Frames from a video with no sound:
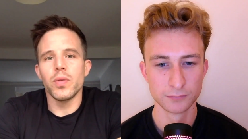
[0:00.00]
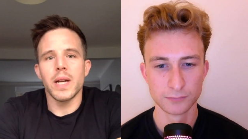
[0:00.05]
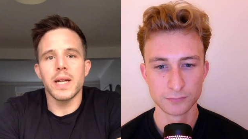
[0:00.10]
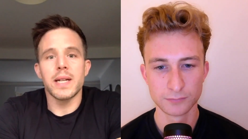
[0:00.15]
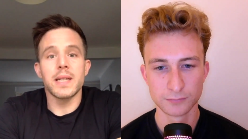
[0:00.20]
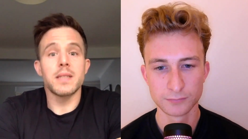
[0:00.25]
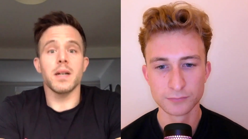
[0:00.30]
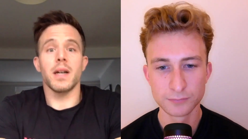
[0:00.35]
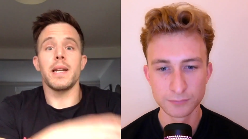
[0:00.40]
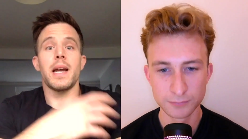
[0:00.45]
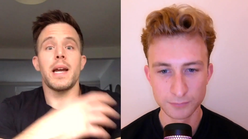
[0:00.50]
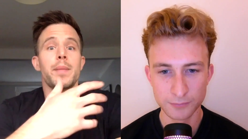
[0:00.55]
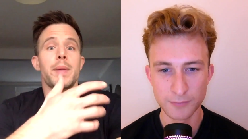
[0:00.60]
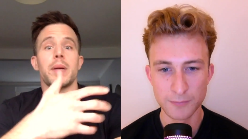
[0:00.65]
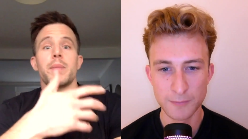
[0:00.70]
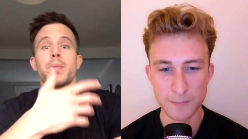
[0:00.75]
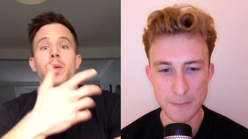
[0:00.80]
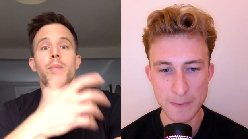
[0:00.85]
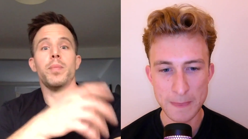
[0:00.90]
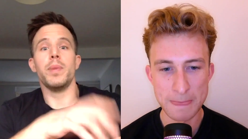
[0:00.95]
Speaker 1: like a
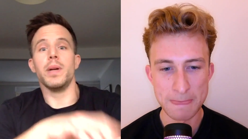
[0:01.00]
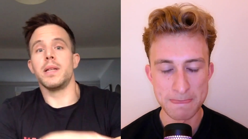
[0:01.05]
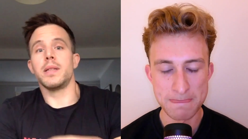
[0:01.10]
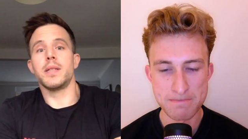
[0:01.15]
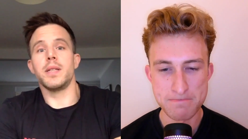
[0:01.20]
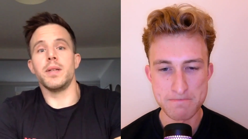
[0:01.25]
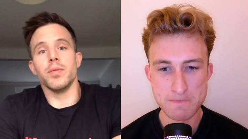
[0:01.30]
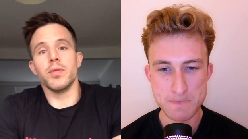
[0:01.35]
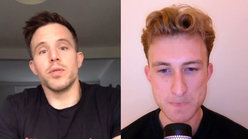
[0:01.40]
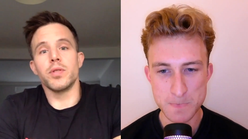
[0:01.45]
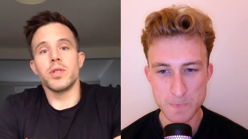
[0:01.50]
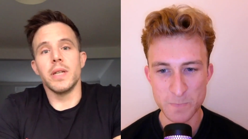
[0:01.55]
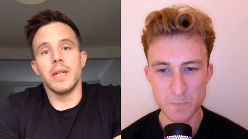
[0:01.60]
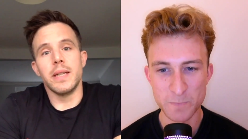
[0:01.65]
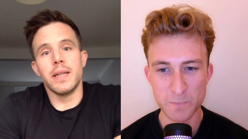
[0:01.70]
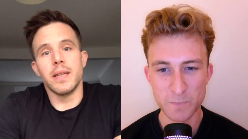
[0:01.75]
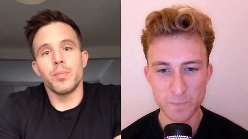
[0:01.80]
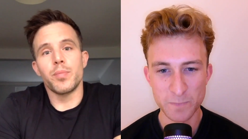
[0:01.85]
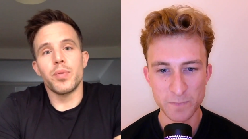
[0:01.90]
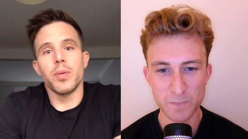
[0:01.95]
dynamic mobility
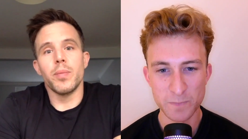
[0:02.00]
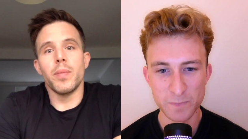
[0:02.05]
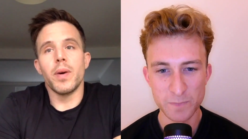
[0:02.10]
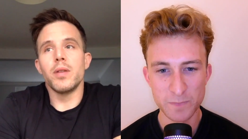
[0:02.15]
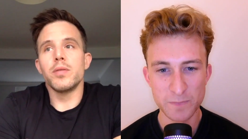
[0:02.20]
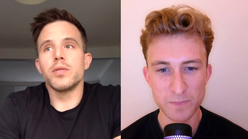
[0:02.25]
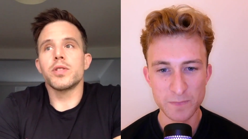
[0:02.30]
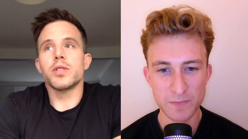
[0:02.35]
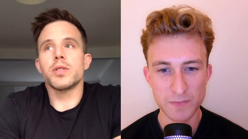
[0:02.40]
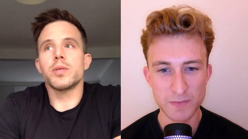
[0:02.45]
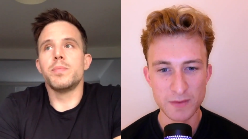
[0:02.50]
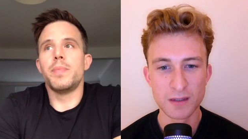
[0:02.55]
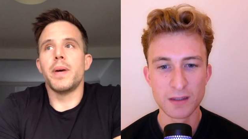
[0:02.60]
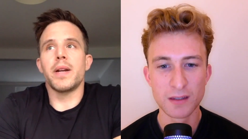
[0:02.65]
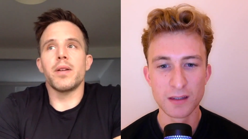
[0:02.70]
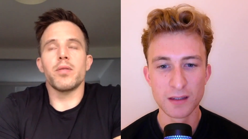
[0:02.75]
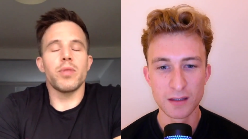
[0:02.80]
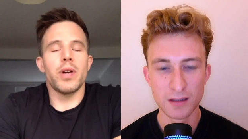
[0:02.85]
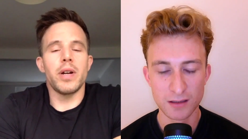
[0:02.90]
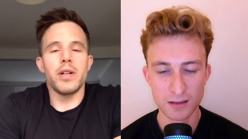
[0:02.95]
routine that promotes
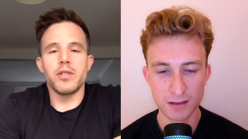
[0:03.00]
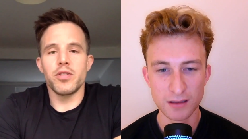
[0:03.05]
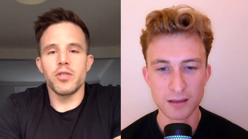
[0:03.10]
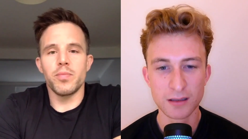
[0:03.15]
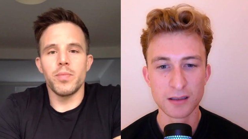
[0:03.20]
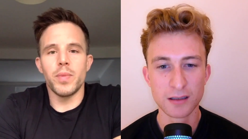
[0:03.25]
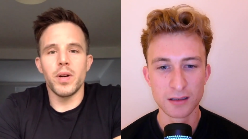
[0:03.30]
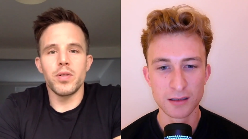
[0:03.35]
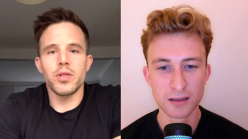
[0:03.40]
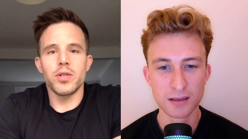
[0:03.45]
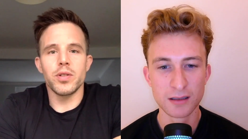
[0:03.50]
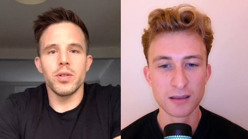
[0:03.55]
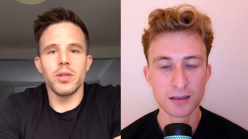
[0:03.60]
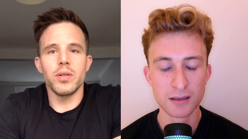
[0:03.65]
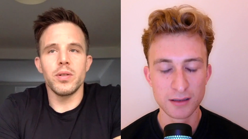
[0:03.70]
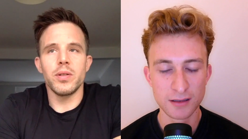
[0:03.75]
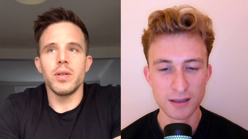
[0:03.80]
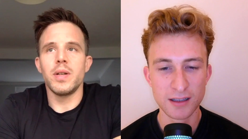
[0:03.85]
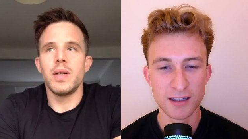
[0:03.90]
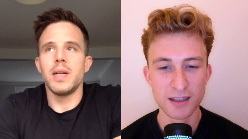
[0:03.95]
better range of
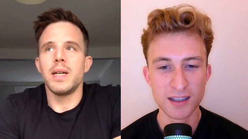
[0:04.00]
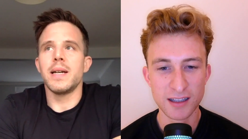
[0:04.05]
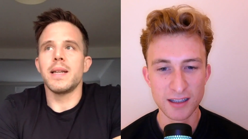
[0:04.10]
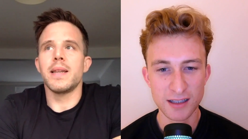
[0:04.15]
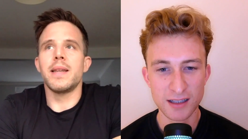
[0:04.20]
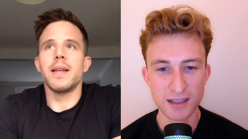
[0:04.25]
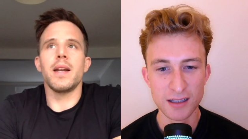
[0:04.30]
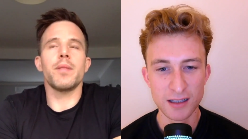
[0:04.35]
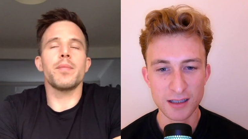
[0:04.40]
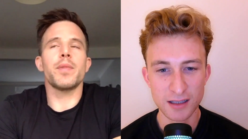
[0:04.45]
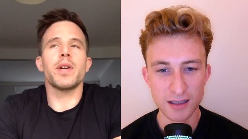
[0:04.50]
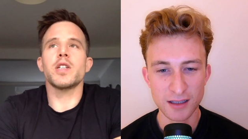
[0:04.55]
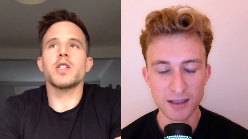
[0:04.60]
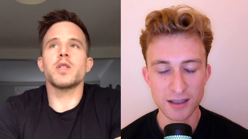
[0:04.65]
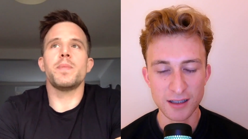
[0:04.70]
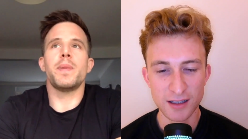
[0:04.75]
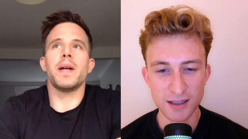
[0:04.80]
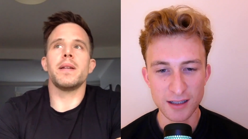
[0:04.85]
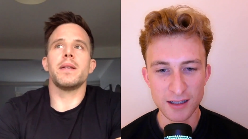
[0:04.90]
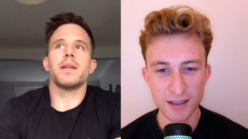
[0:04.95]
motion. Then I'm going to
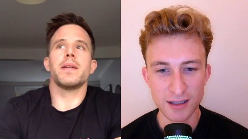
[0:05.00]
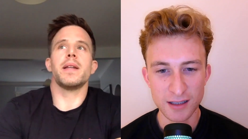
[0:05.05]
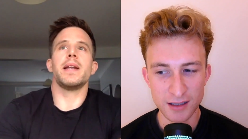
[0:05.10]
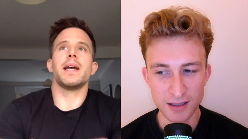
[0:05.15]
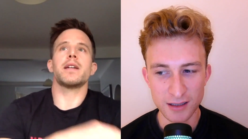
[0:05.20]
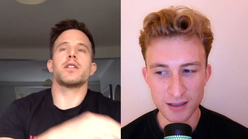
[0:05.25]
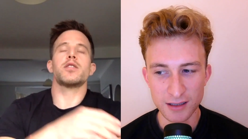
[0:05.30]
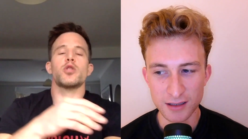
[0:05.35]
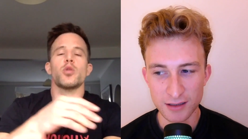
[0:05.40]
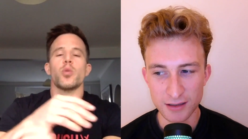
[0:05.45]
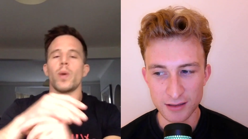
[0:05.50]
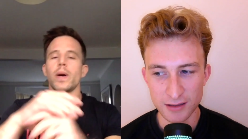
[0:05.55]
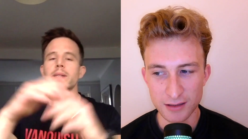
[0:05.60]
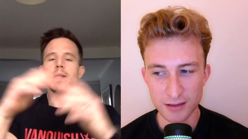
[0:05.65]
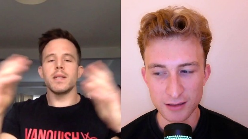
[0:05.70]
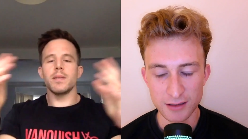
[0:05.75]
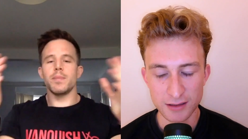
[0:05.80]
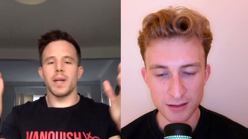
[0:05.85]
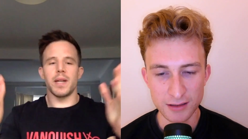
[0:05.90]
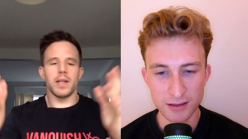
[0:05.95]
spend the next
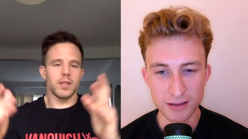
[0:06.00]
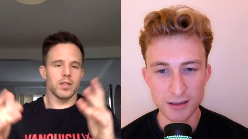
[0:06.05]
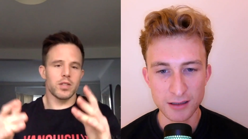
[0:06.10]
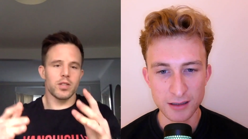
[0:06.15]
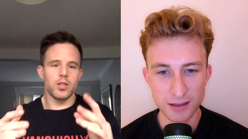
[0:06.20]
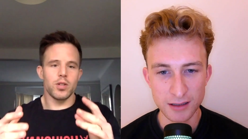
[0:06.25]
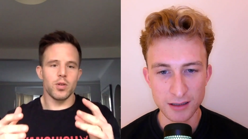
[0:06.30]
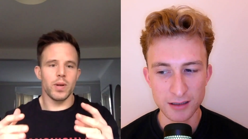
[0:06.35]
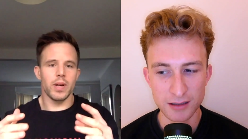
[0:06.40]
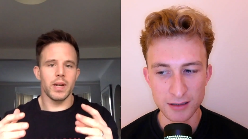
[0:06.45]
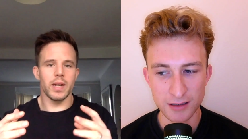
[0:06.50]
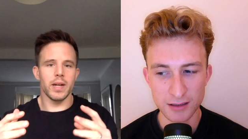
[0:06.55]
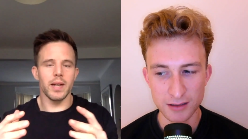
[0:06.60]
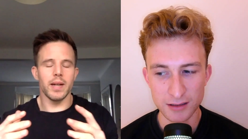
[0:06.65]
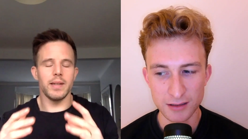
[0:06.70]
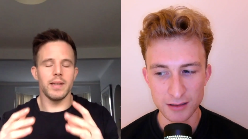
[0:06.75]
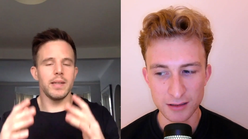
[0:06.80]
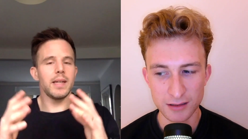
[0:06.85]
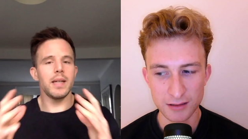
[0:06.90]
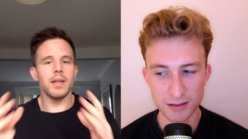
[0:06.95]
20 minutes doing
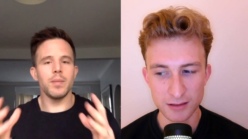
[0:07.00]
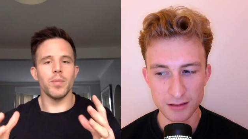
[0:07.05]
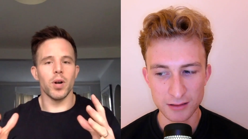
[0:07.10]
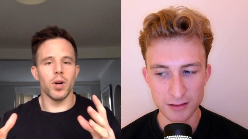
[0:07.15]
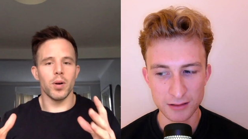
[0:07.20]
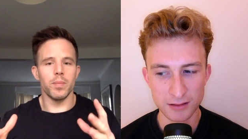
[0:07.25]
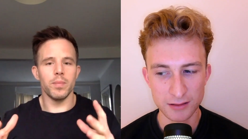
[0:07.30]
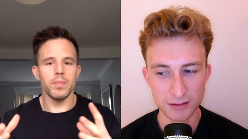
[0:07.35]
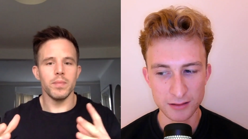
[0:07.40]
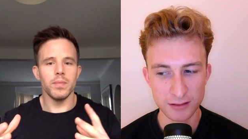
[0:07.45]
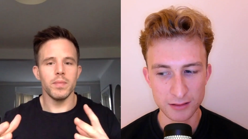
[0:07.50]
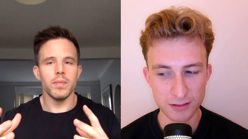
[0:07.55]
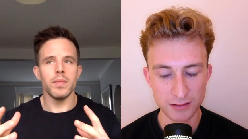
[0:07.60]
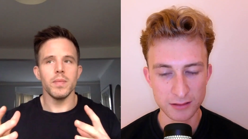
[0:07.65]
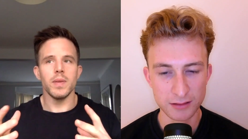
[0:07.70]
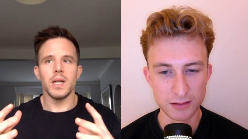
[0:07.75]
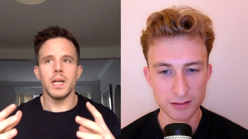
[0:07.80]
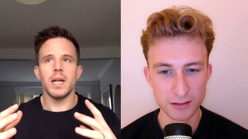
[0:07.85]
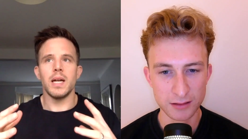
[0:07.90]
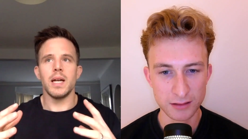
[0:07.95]
an EMOM
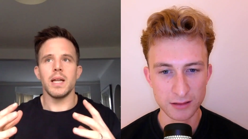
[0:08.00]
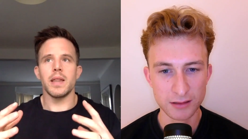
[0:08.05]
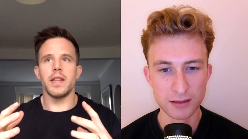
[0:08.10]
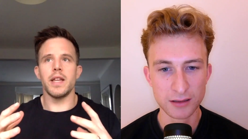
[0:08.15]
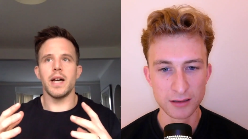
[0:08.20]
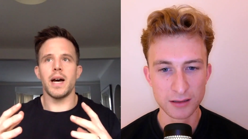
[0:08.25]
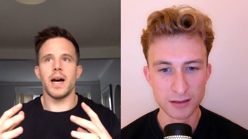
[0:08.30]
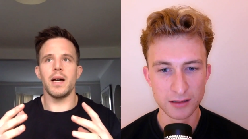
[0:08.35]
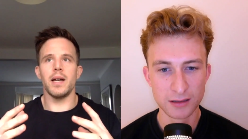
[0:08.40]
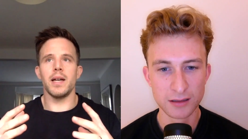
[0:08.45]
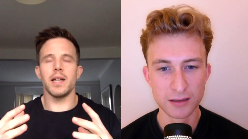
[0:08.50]
that